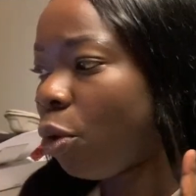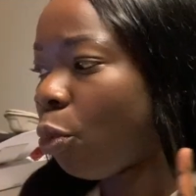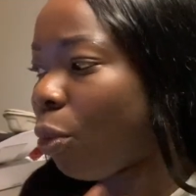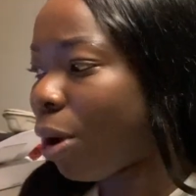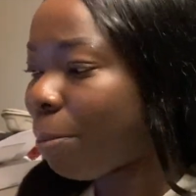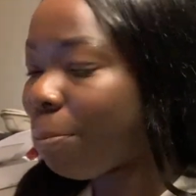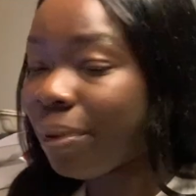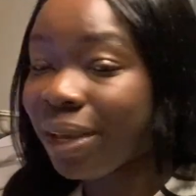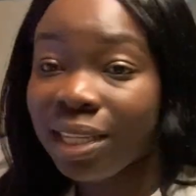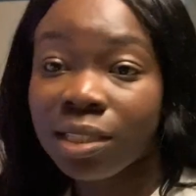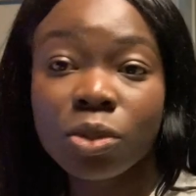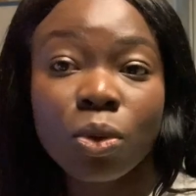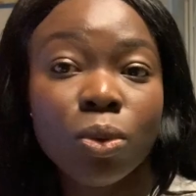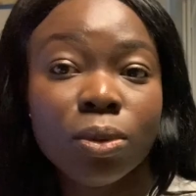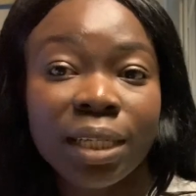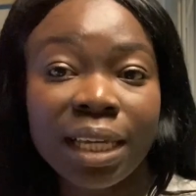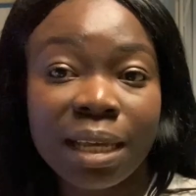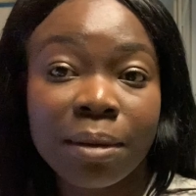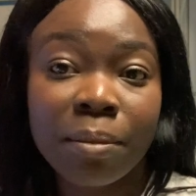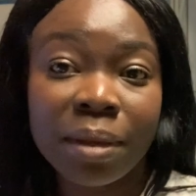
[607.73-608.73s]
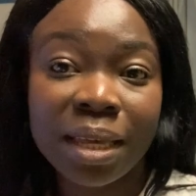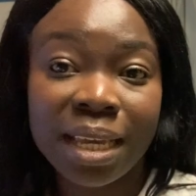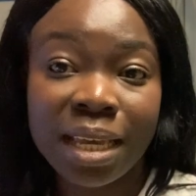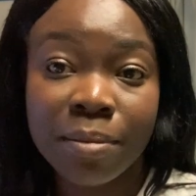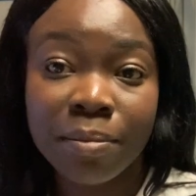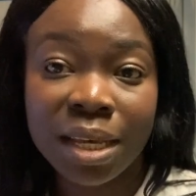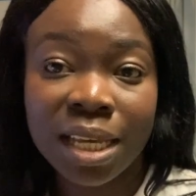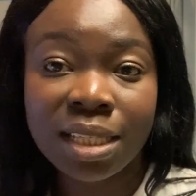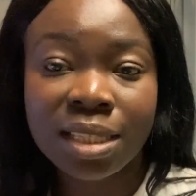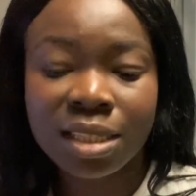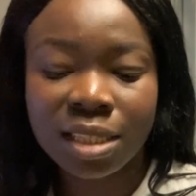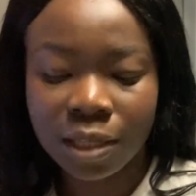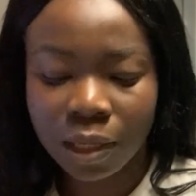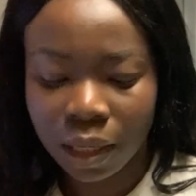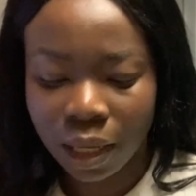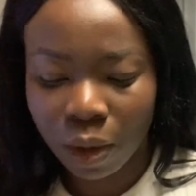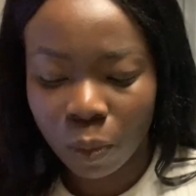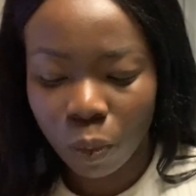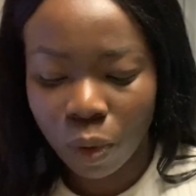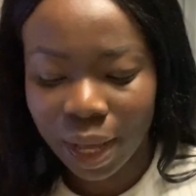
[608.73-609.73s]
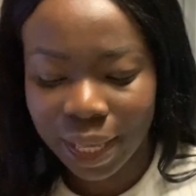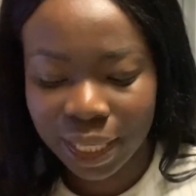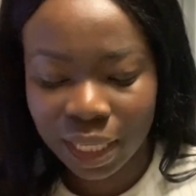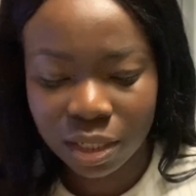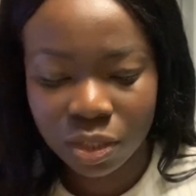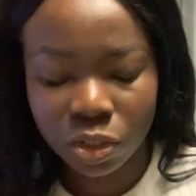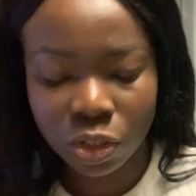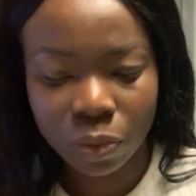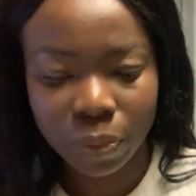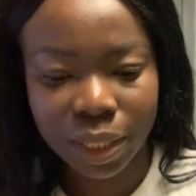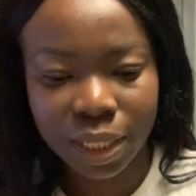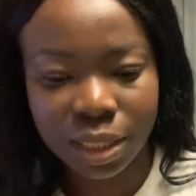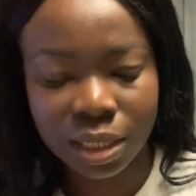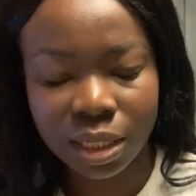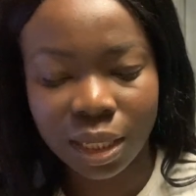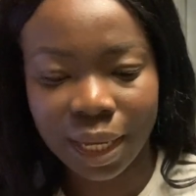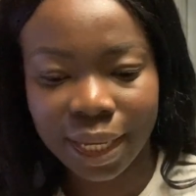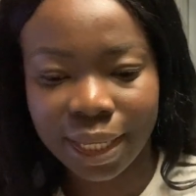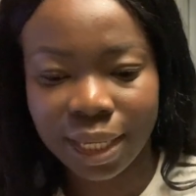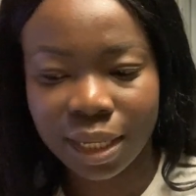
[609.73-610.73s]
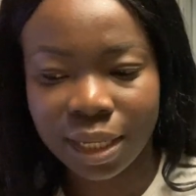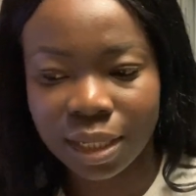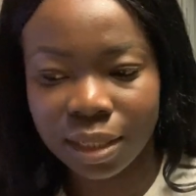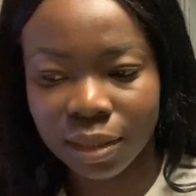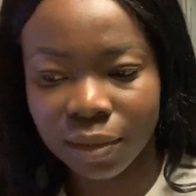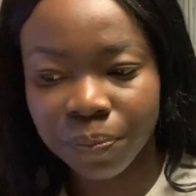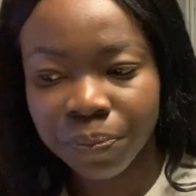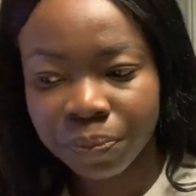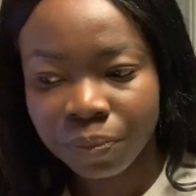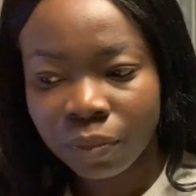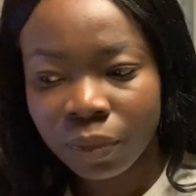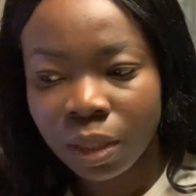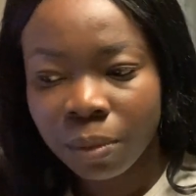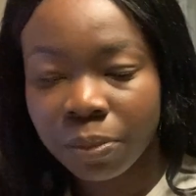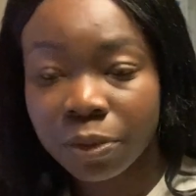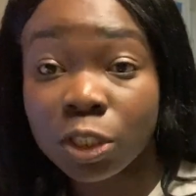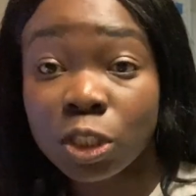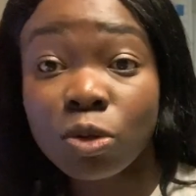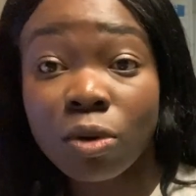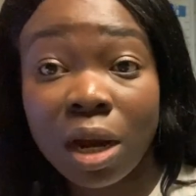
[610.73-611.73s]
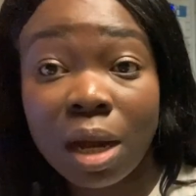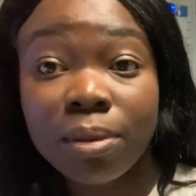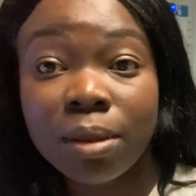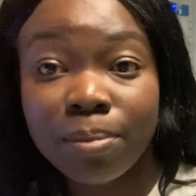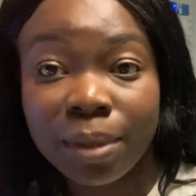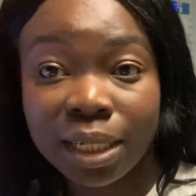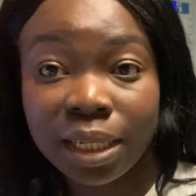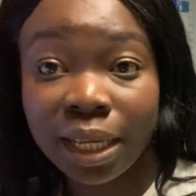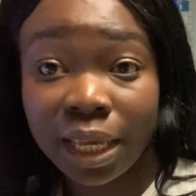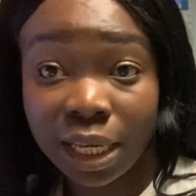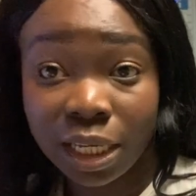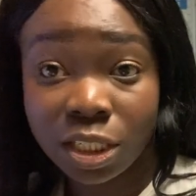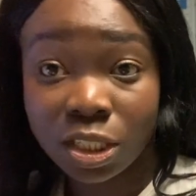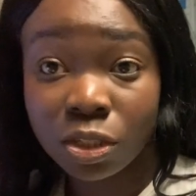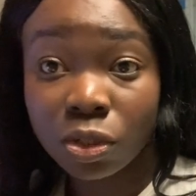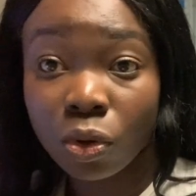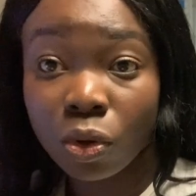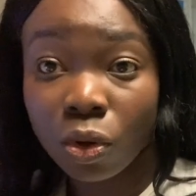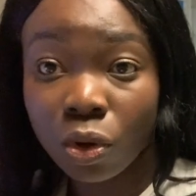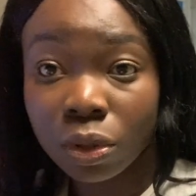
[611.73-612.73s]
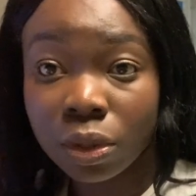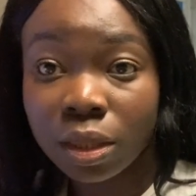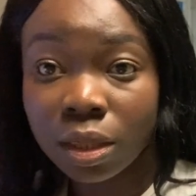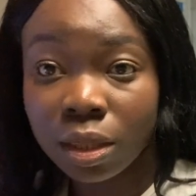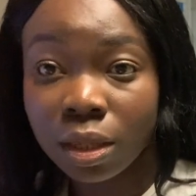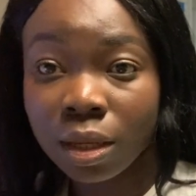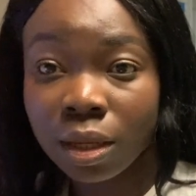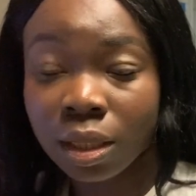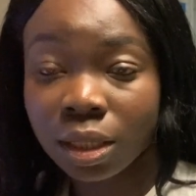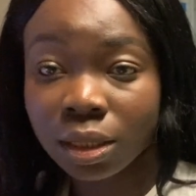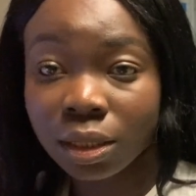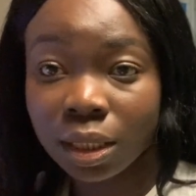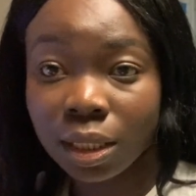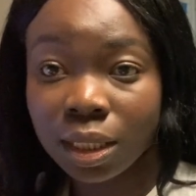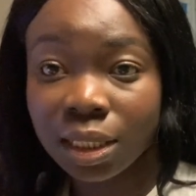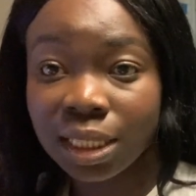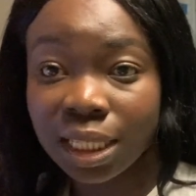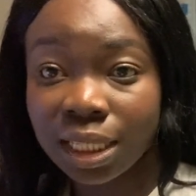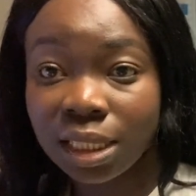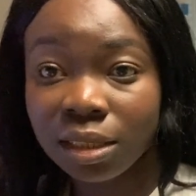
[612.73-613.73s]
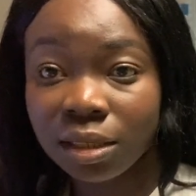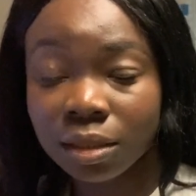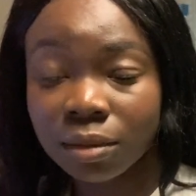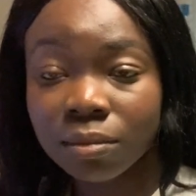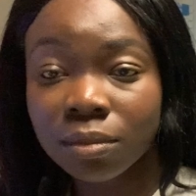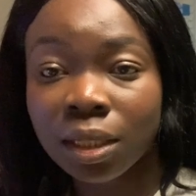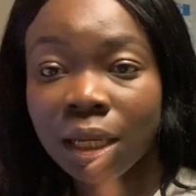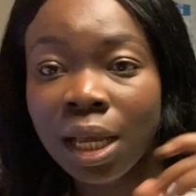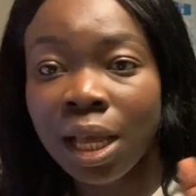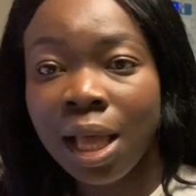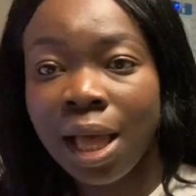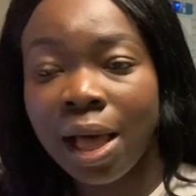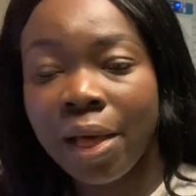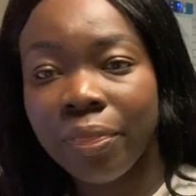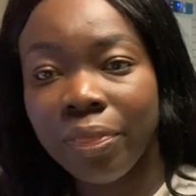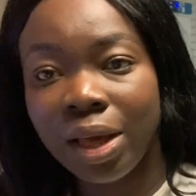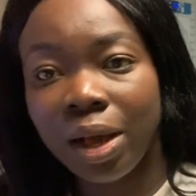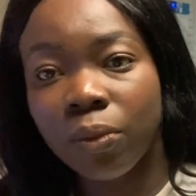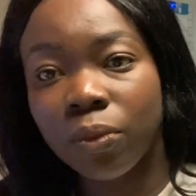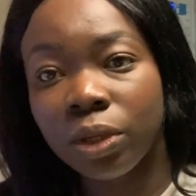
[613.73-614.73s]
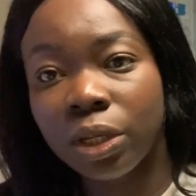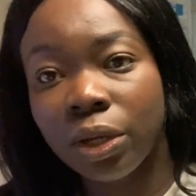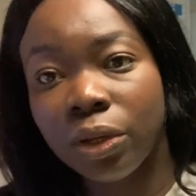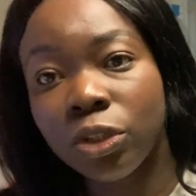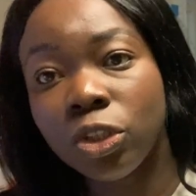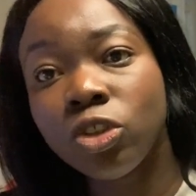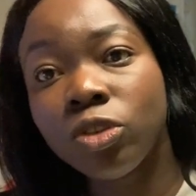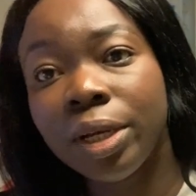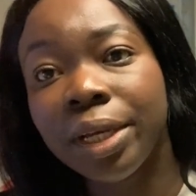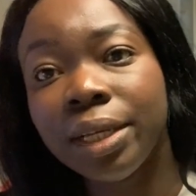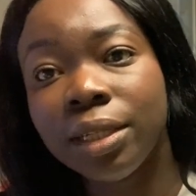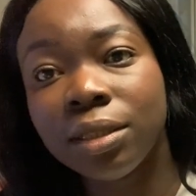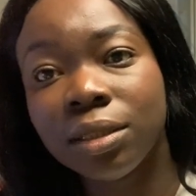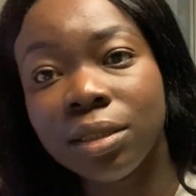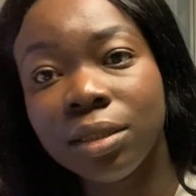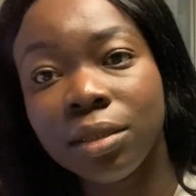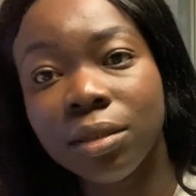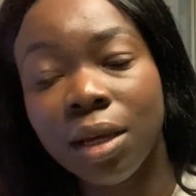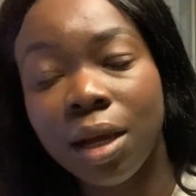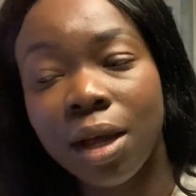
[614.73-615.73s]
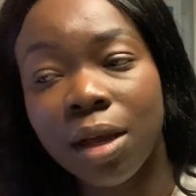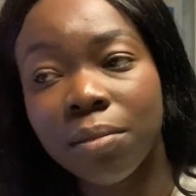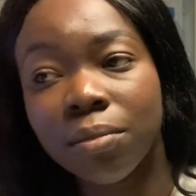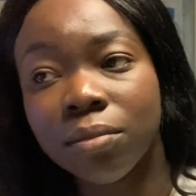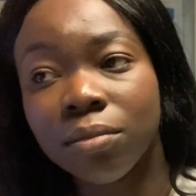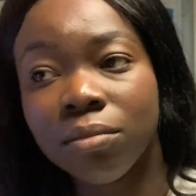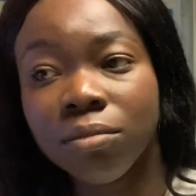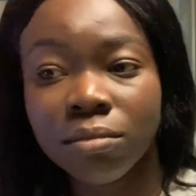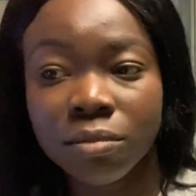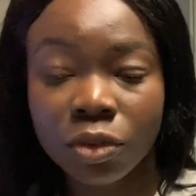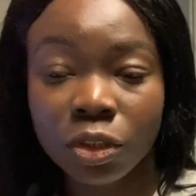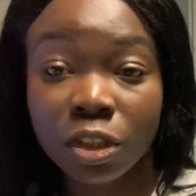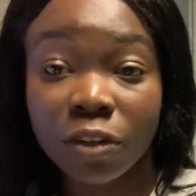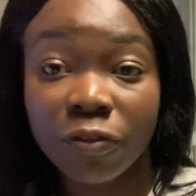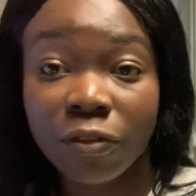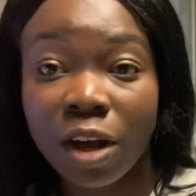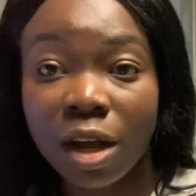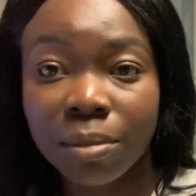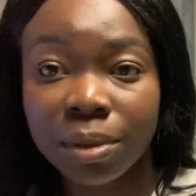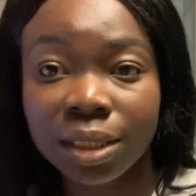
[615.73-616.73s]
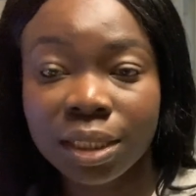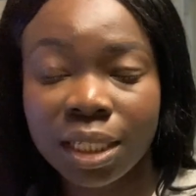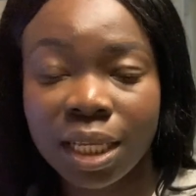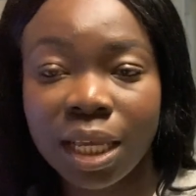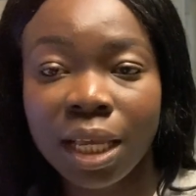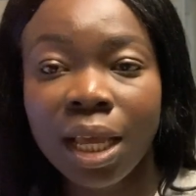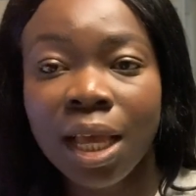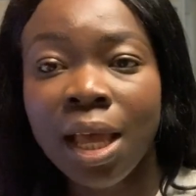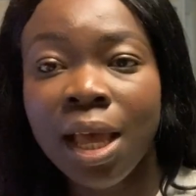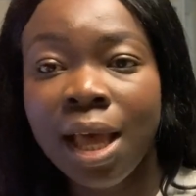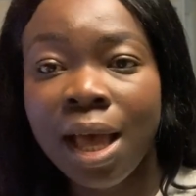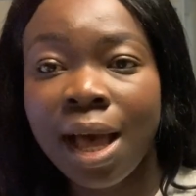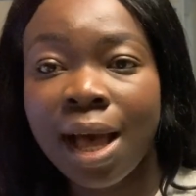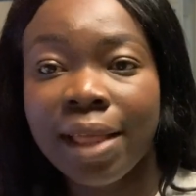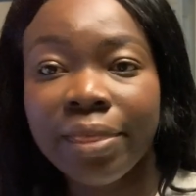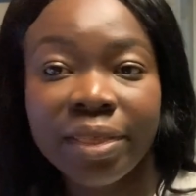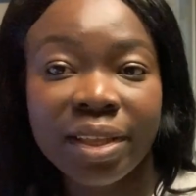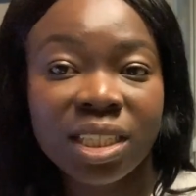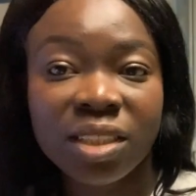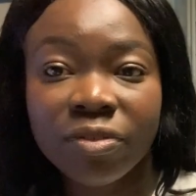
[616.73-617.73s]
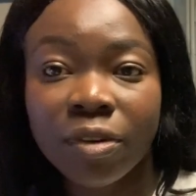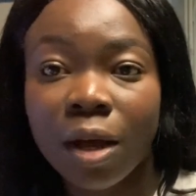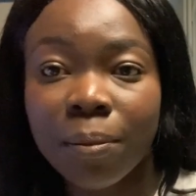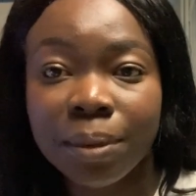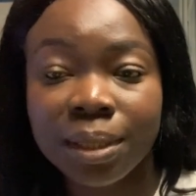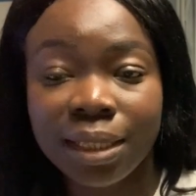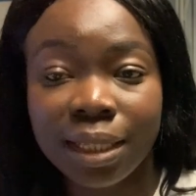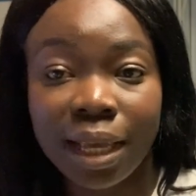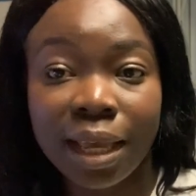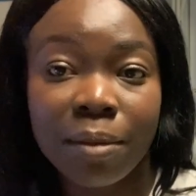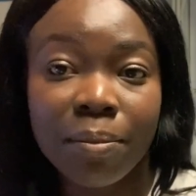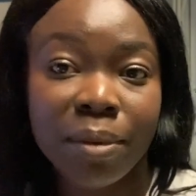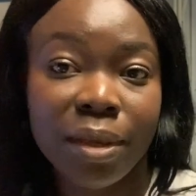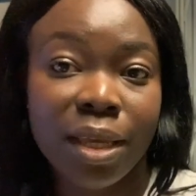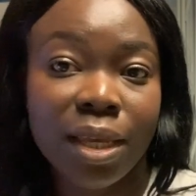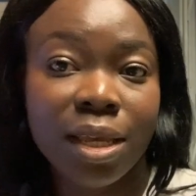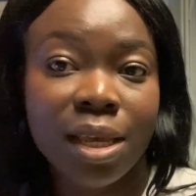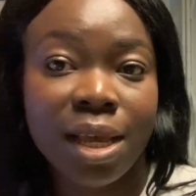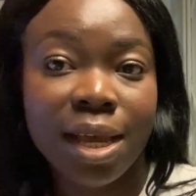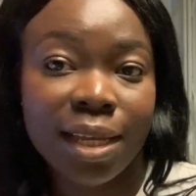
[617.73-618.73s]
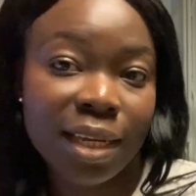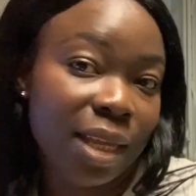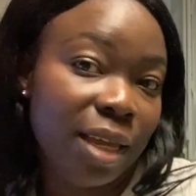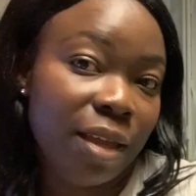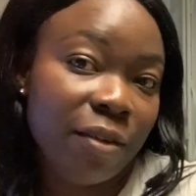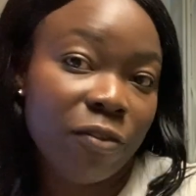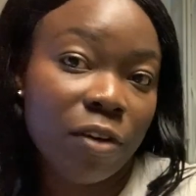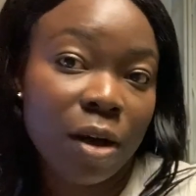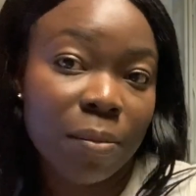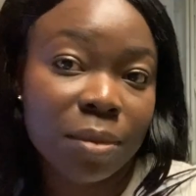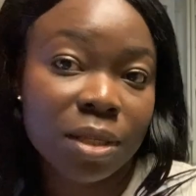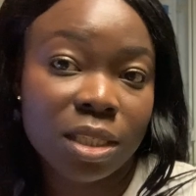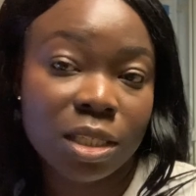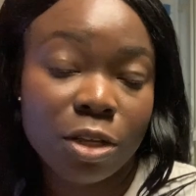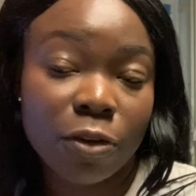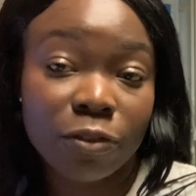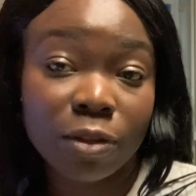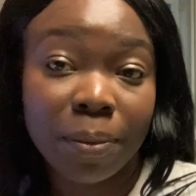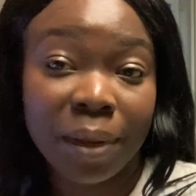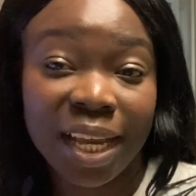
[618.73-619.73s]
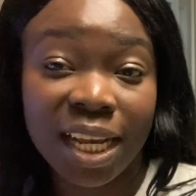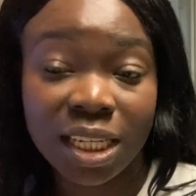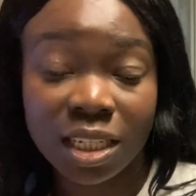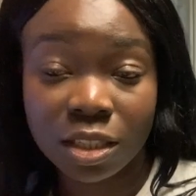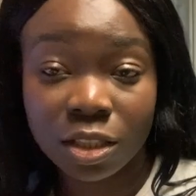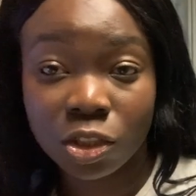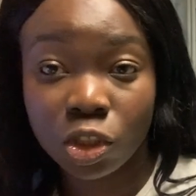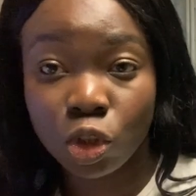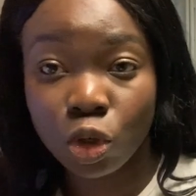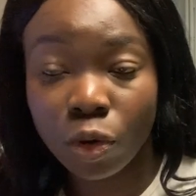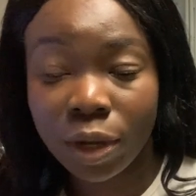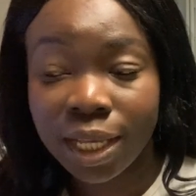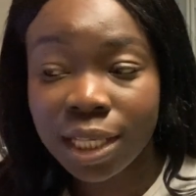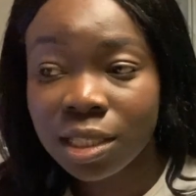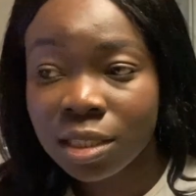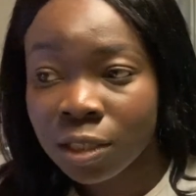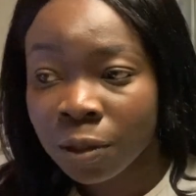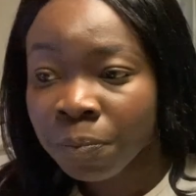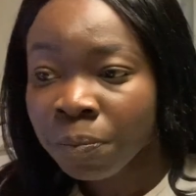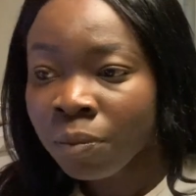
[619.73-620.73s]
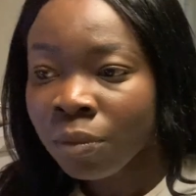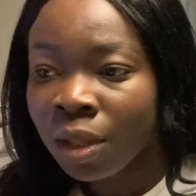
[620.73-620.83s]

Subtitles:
web-based called EMIS, and what I can do is I can prescribe the medication on the system, and that will go straight to the pharmacy, and this pharmacy can be any pharmacy of the patient's choice.